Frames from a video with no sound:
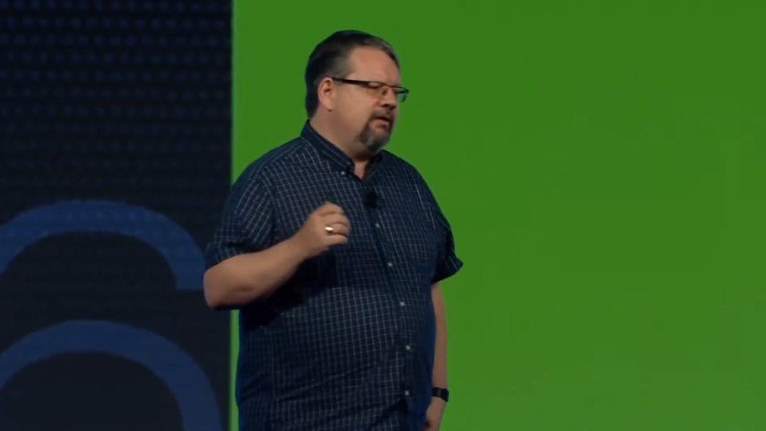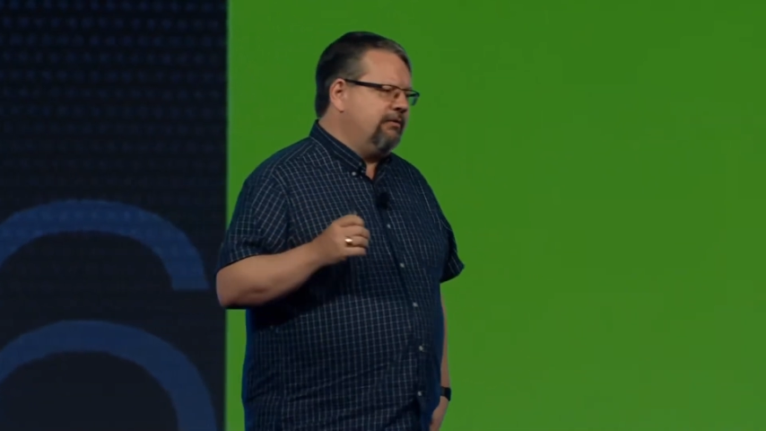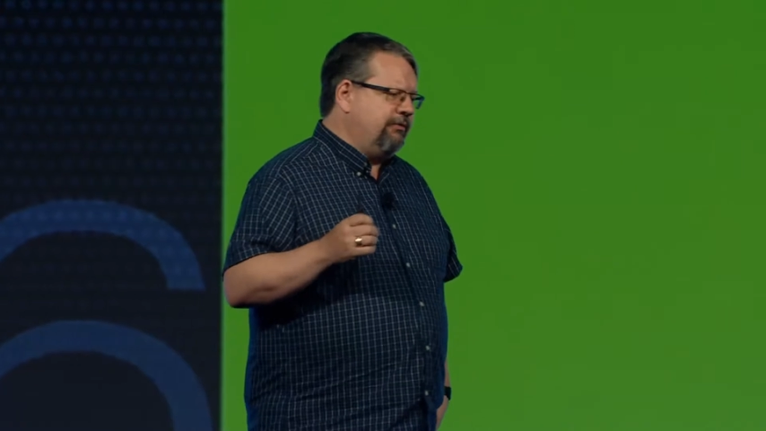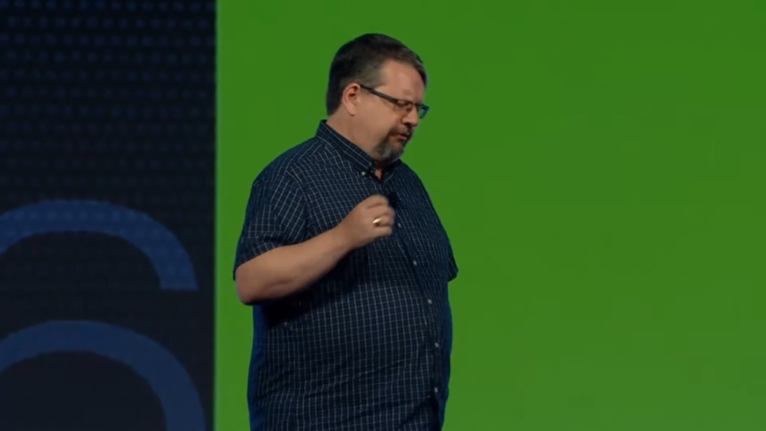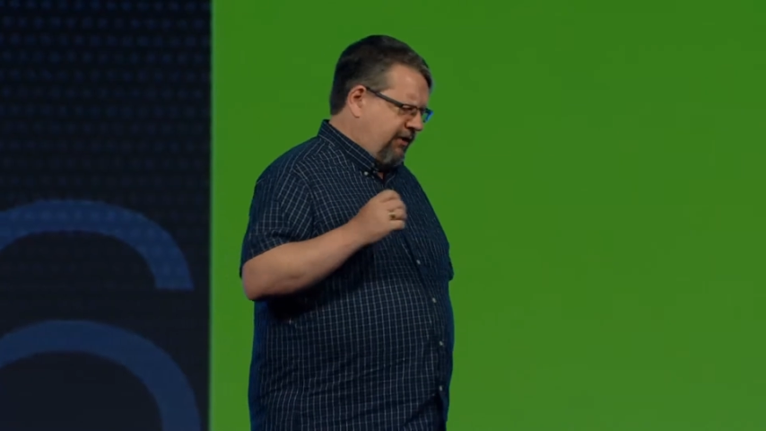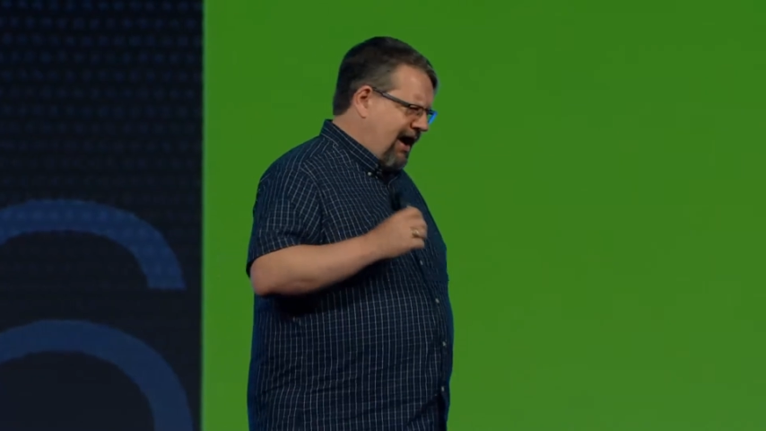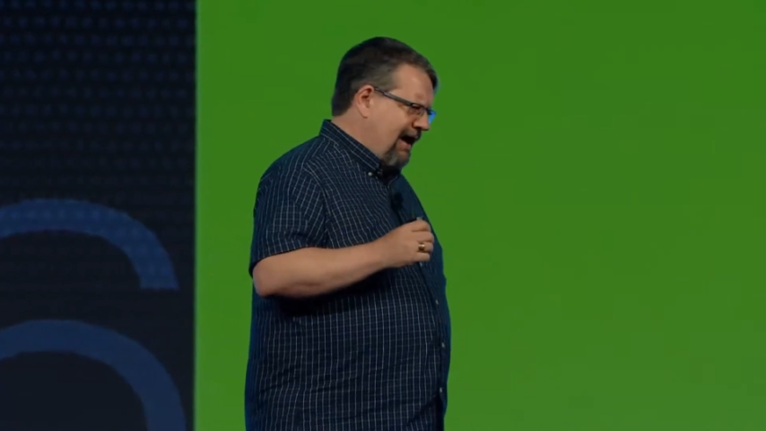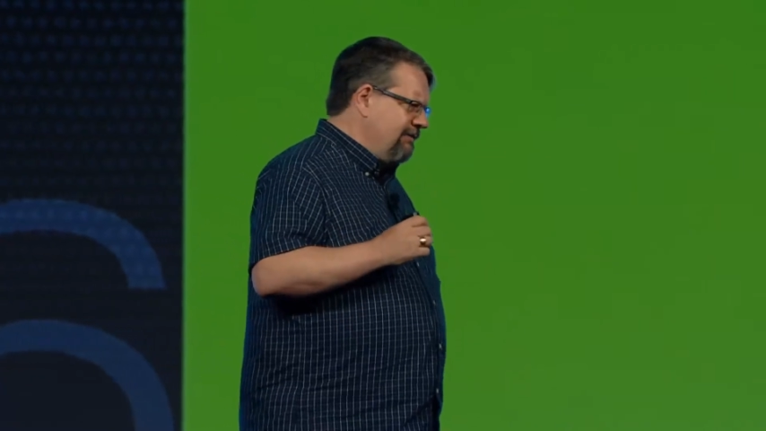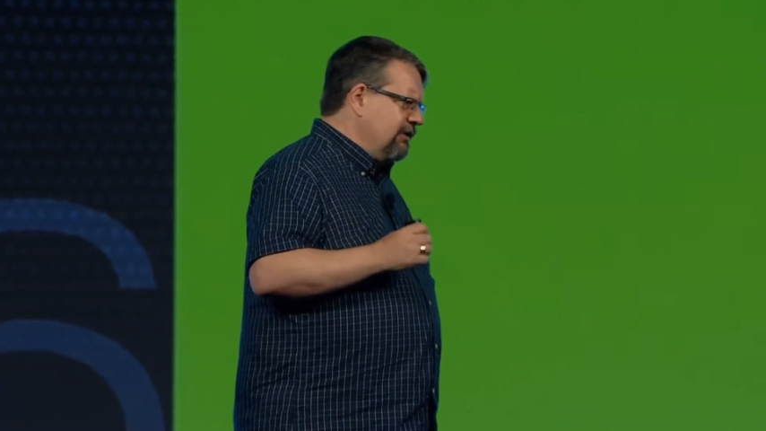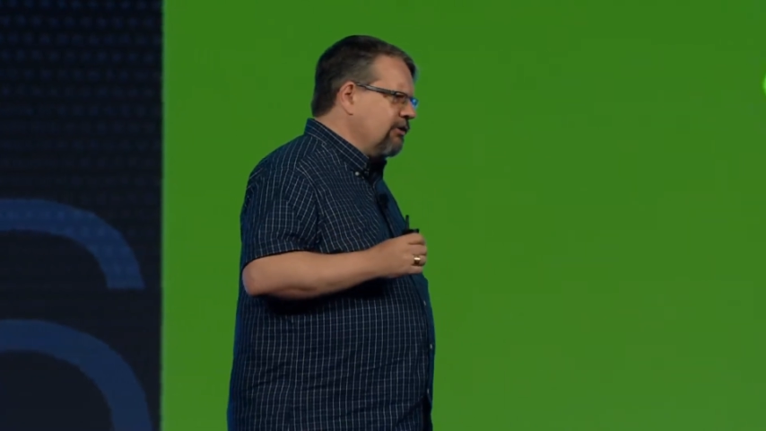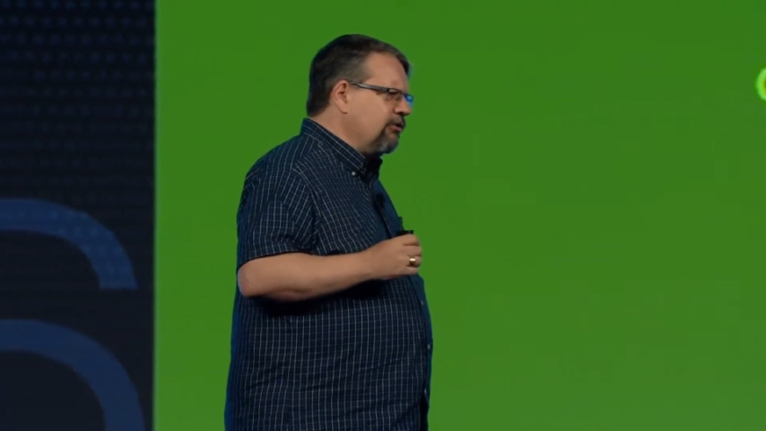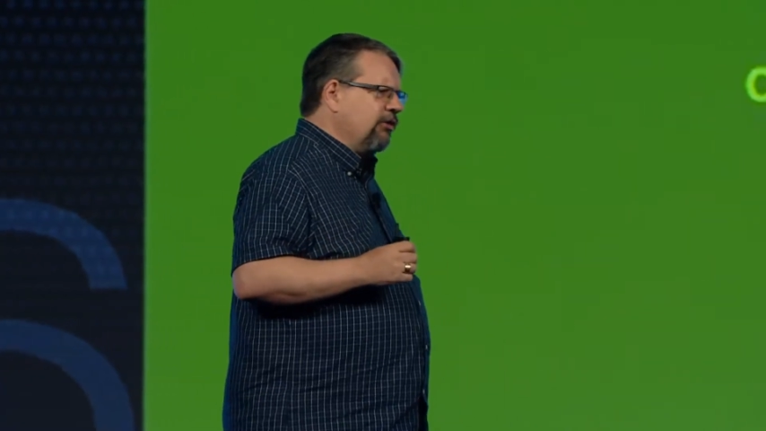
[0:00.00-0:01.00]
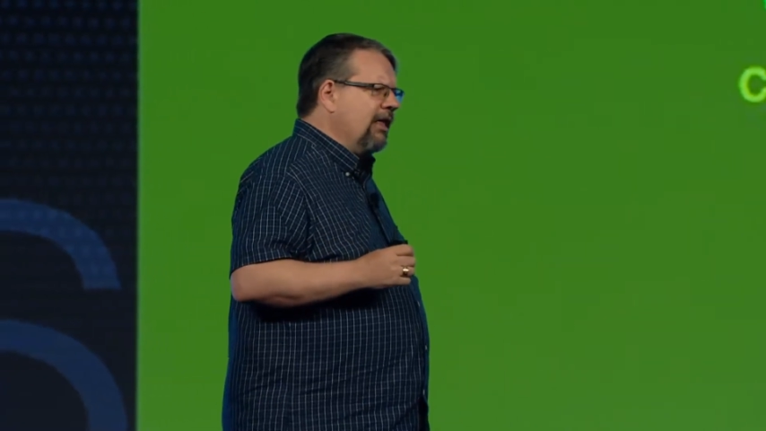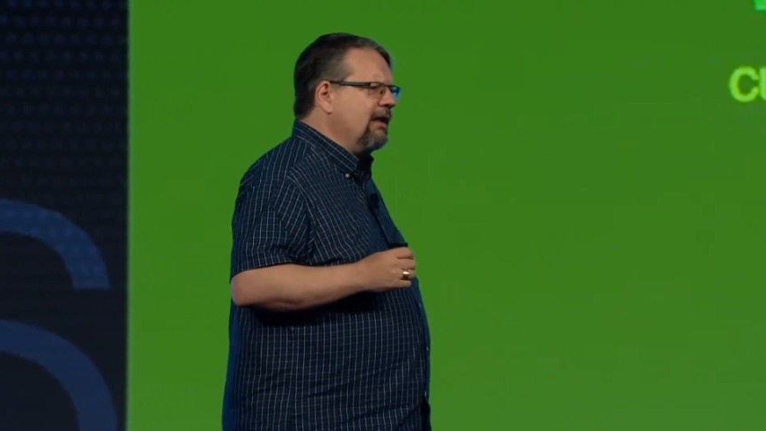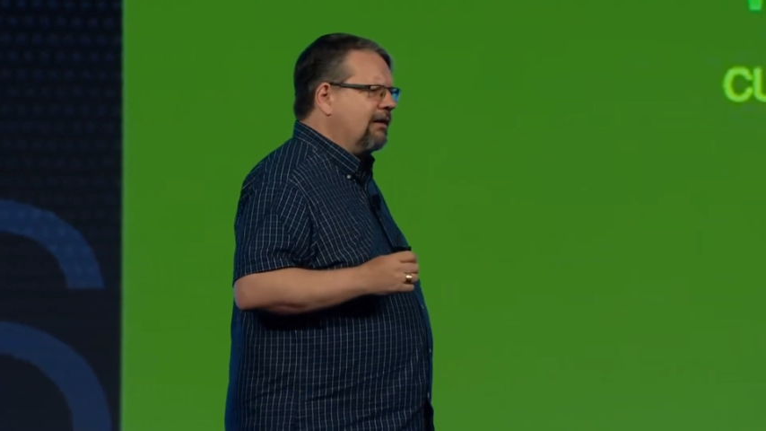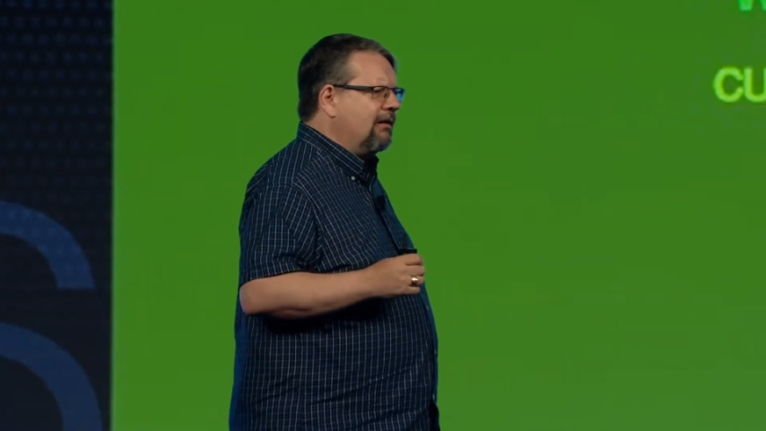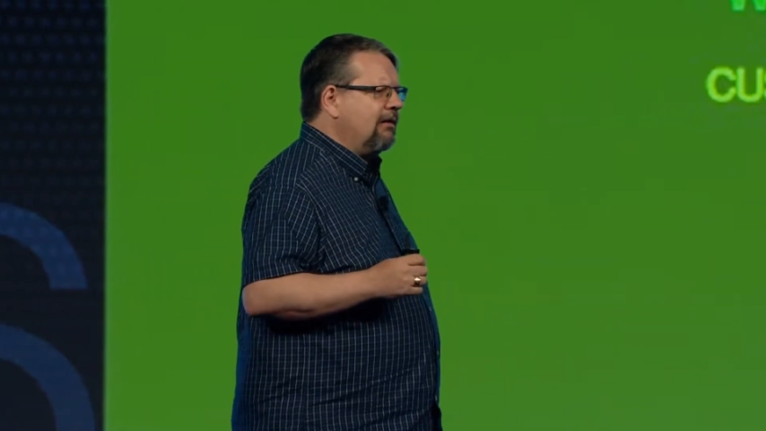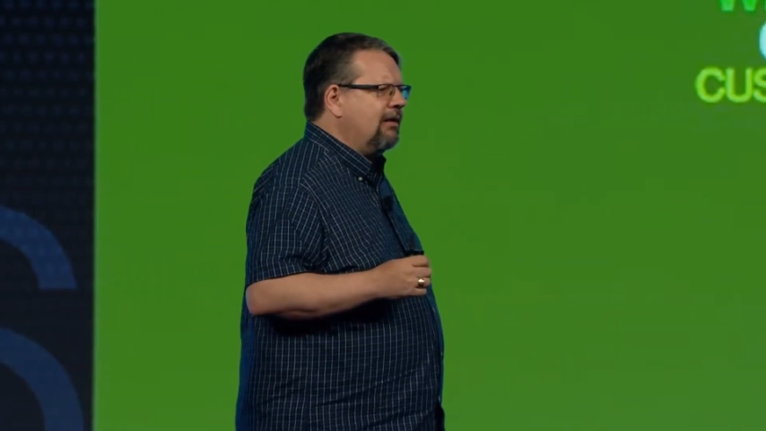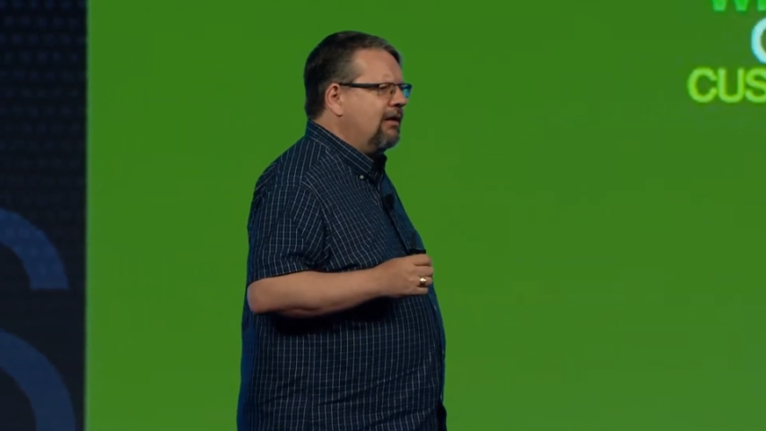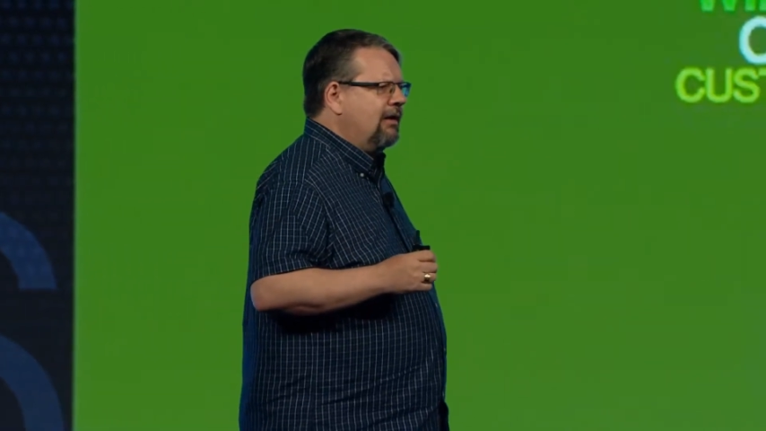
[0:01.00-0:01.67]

5 years later